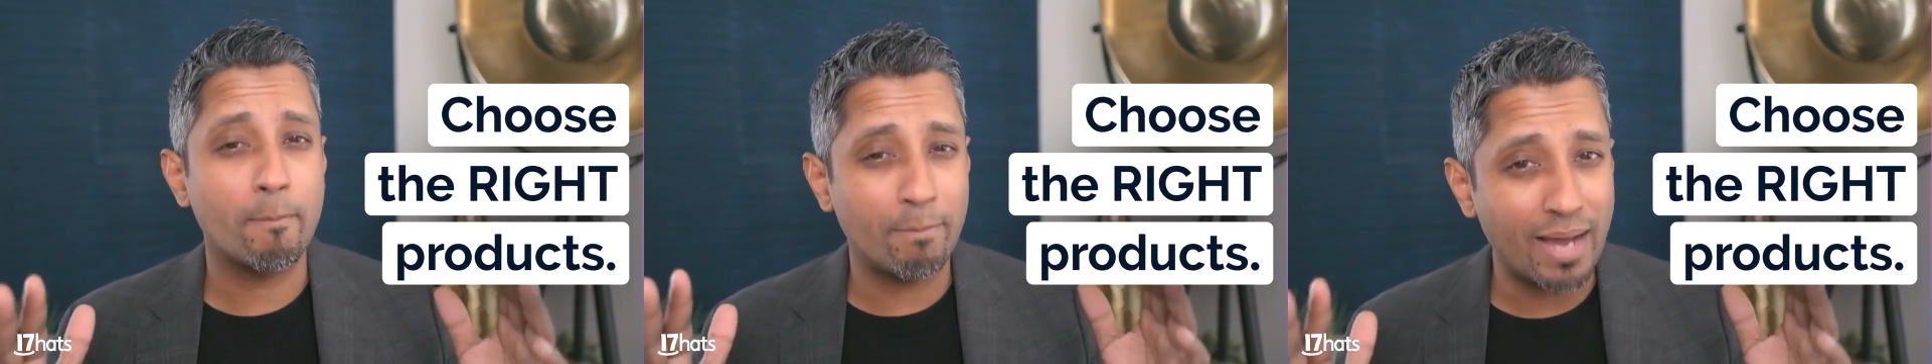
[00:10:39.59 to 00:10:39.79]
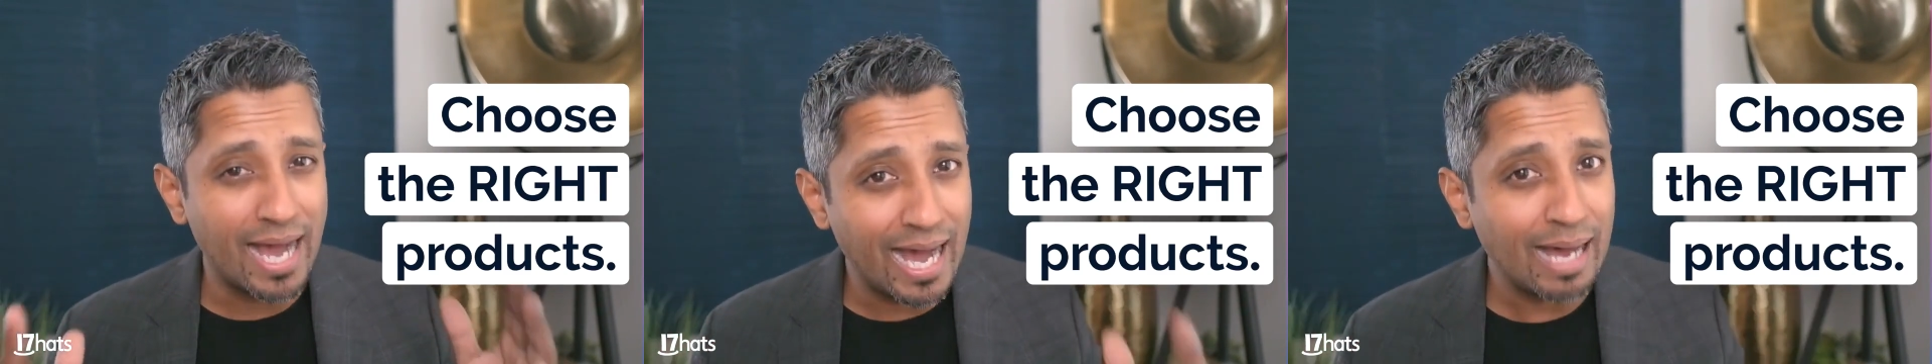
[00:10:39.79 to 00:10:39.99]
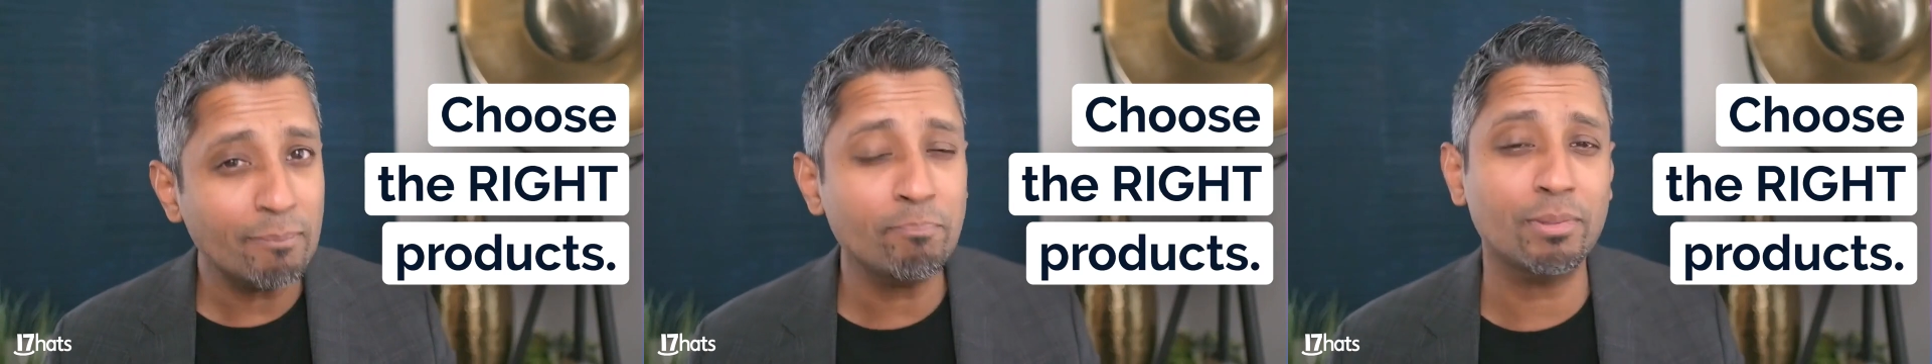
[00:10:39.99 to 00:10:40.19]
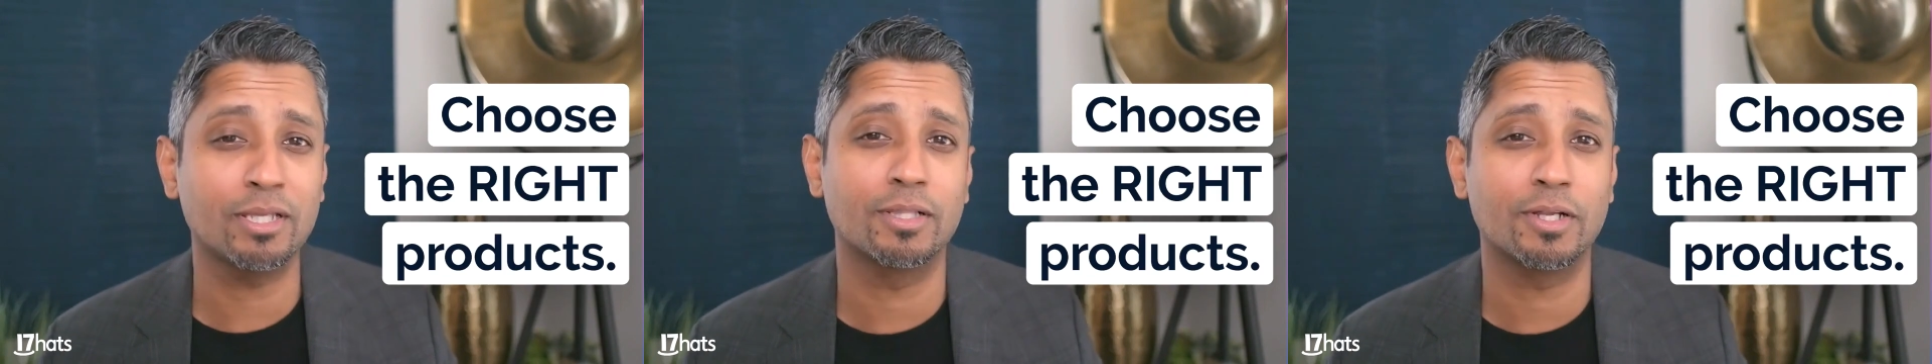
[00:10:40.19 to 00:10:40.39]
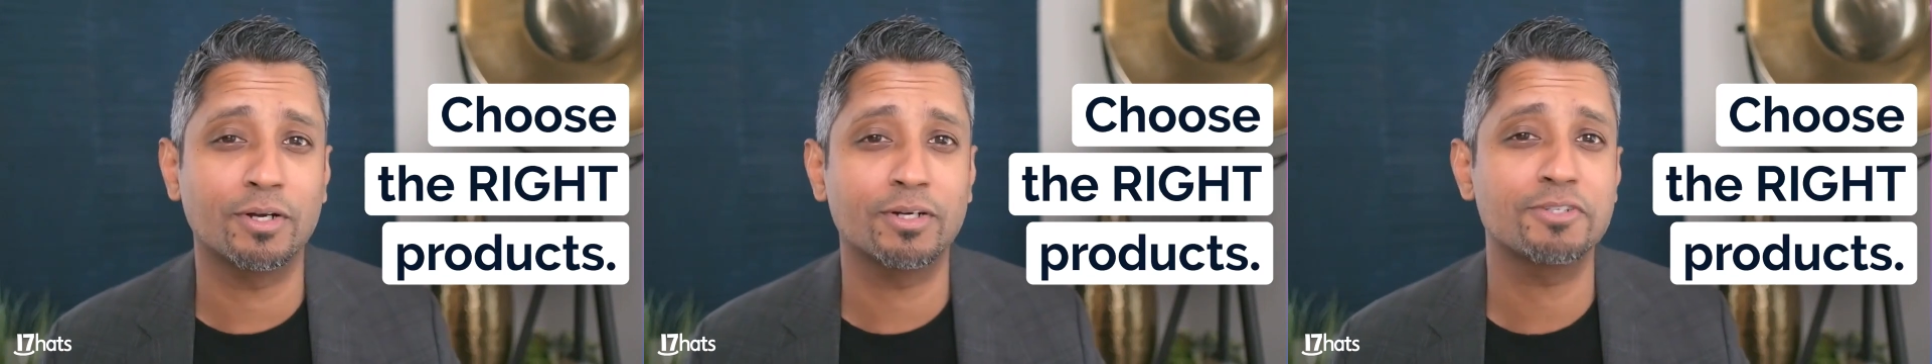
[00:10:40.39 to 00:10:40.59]

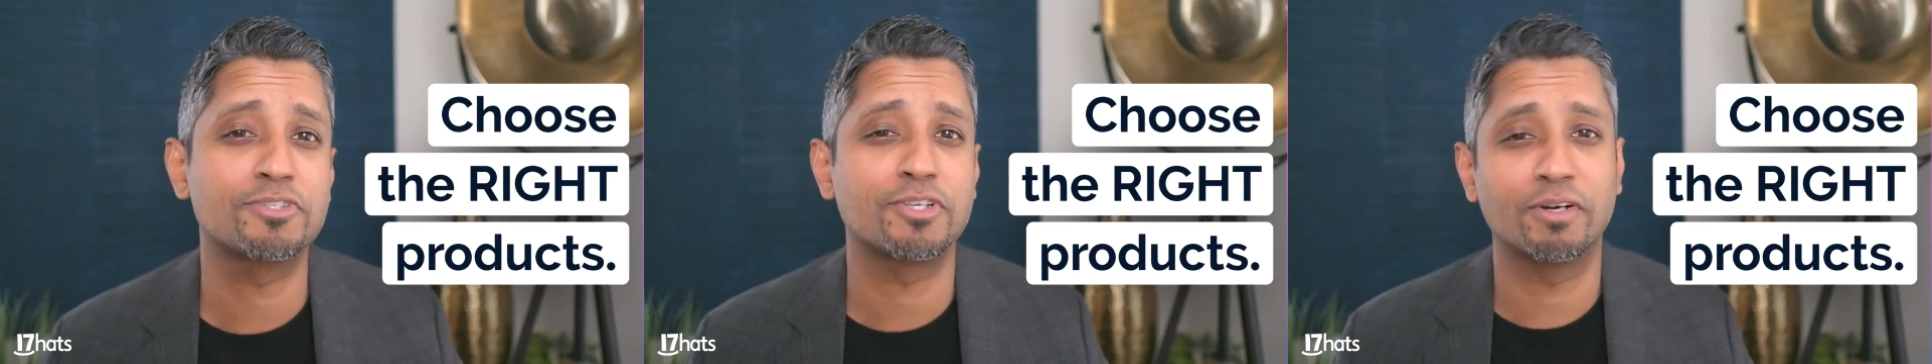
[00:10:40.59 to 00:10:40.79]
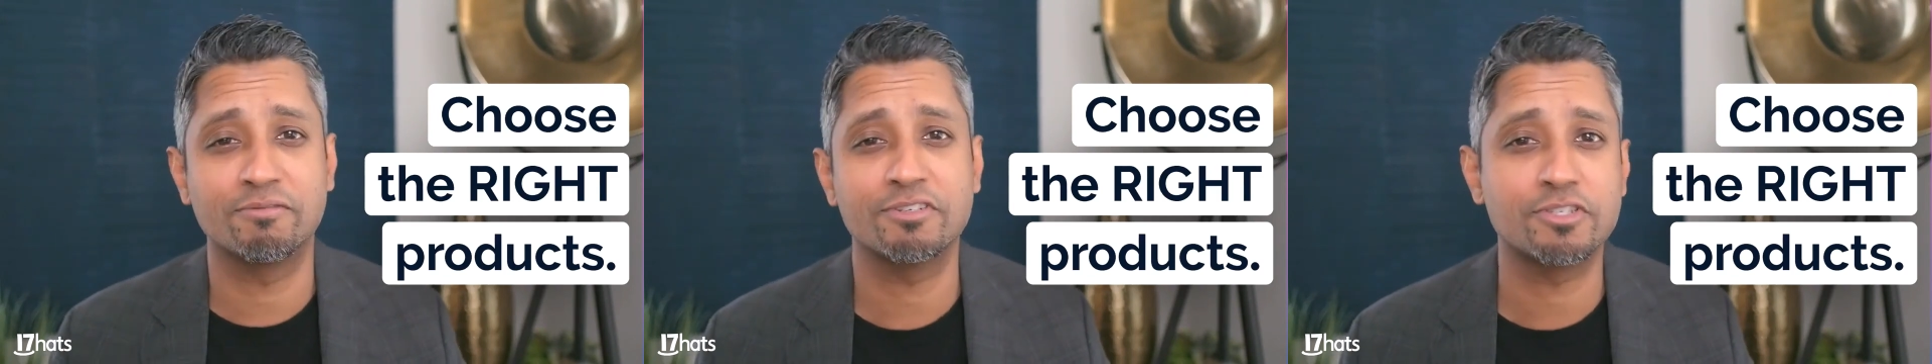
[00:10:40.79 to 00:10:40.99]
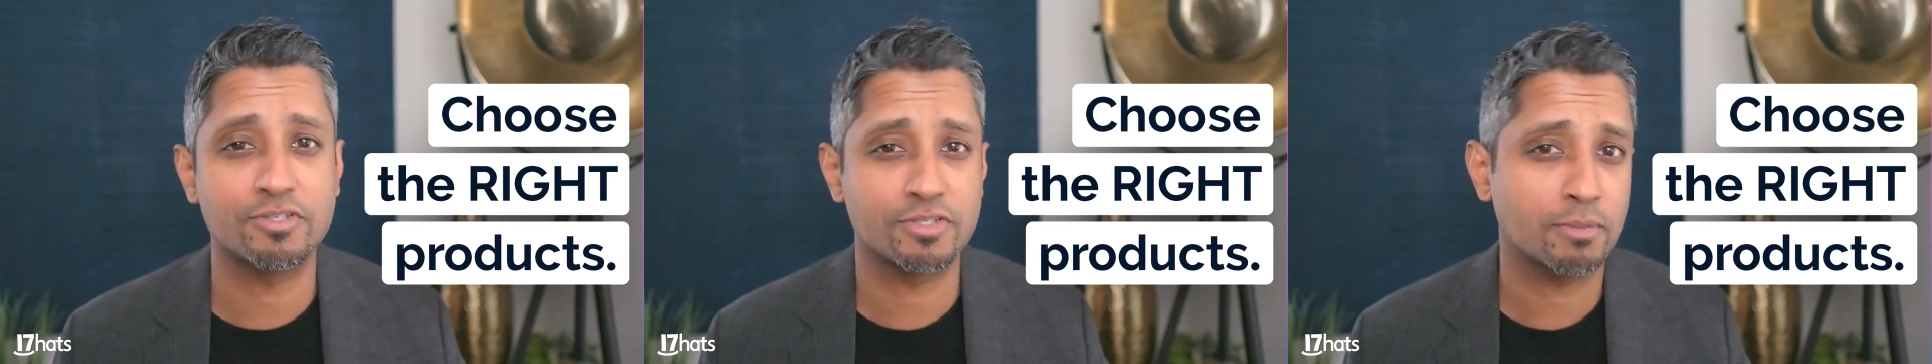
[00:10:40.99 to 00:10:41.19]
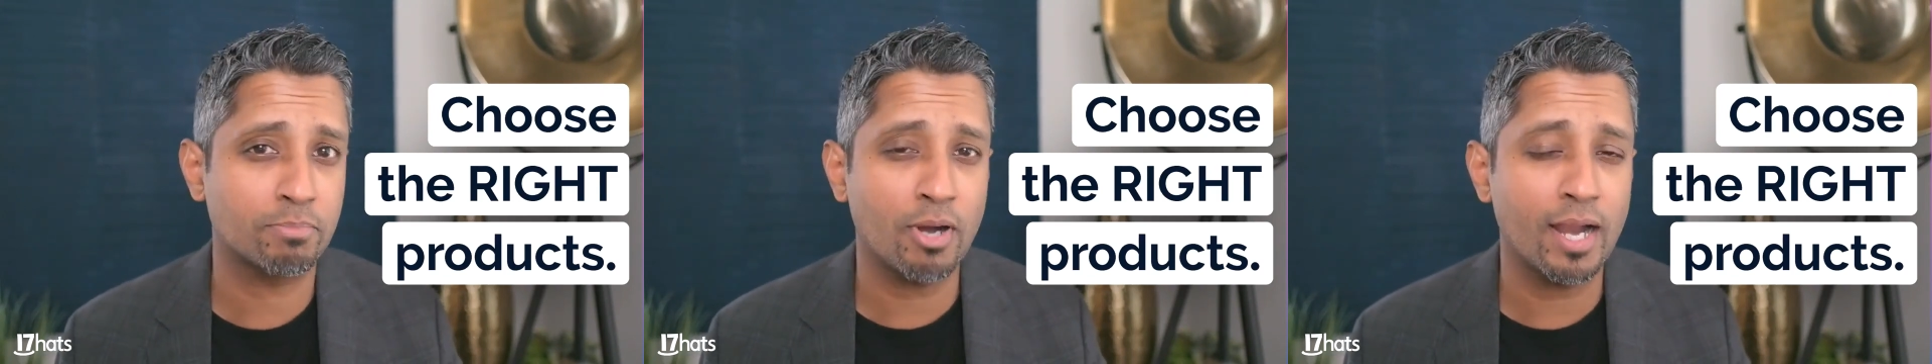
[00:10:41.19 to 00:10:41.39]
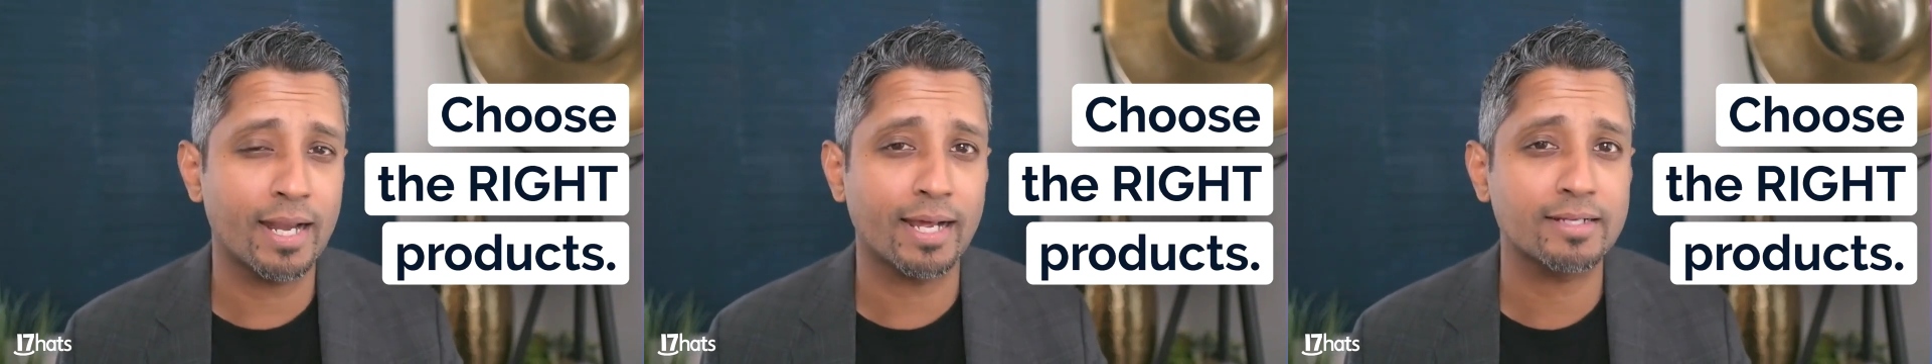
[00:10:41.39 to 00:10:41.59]
popular services or
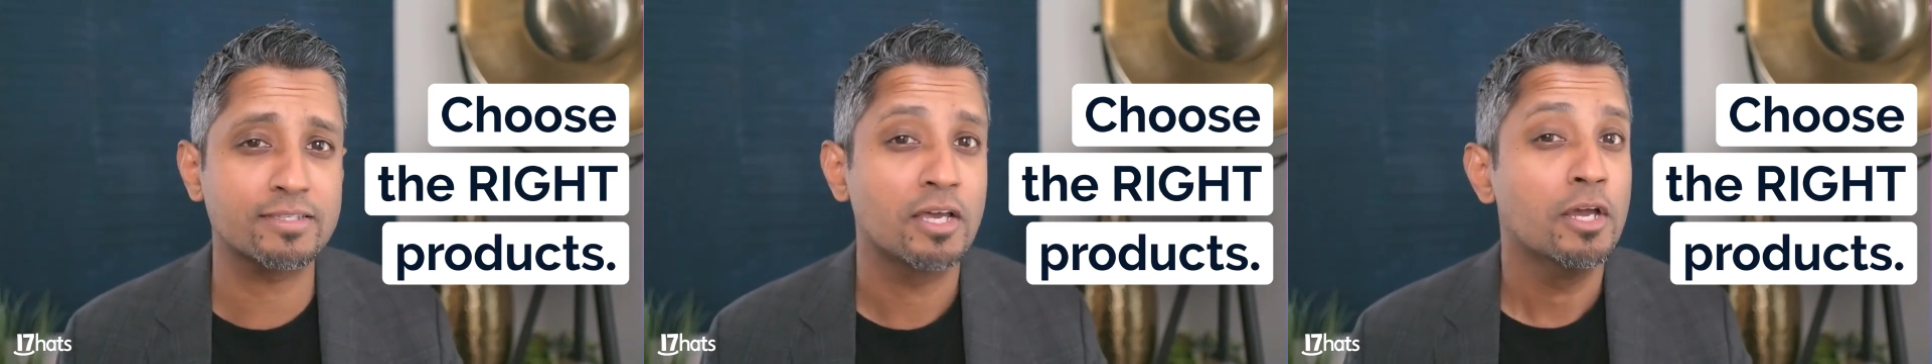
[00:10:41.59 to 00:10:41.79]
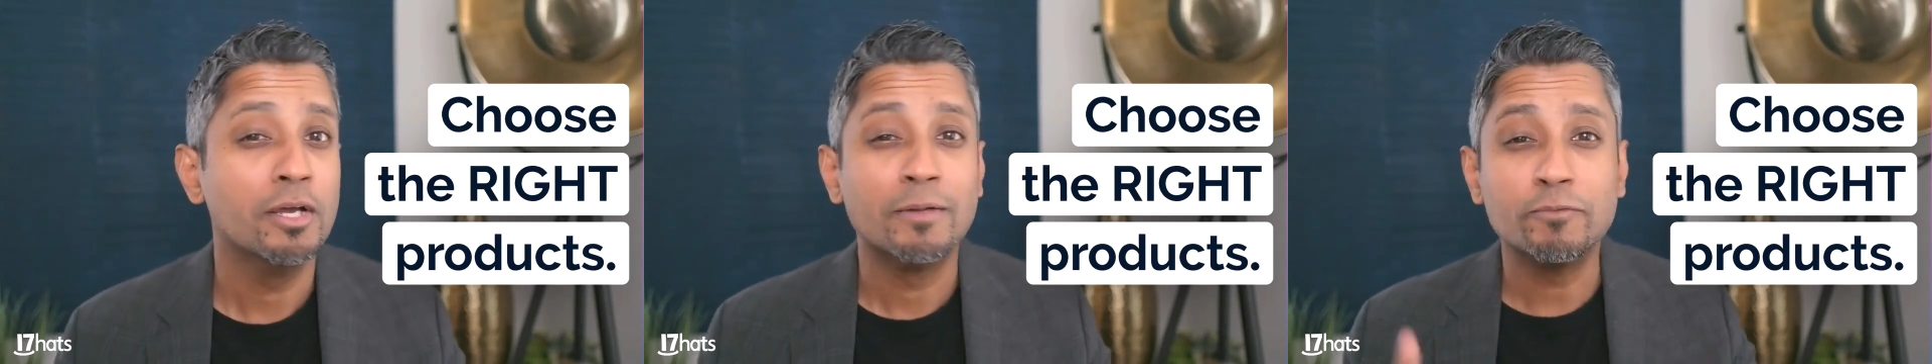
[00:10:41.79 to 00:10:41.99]
products.